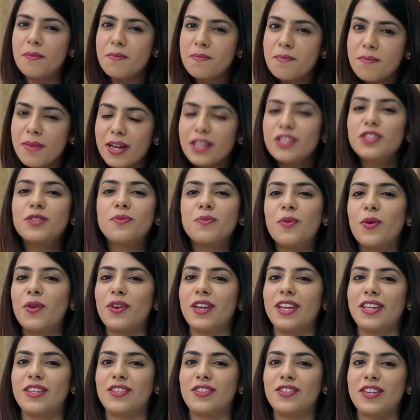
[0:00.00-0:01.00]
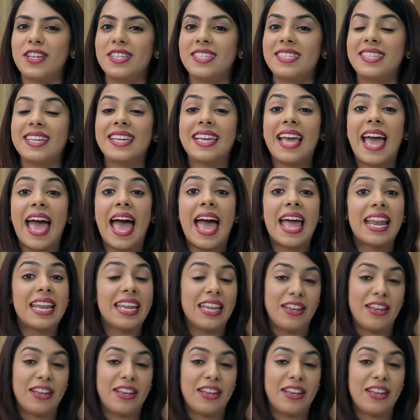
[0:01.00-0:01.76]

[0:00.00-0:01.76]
much more interesting and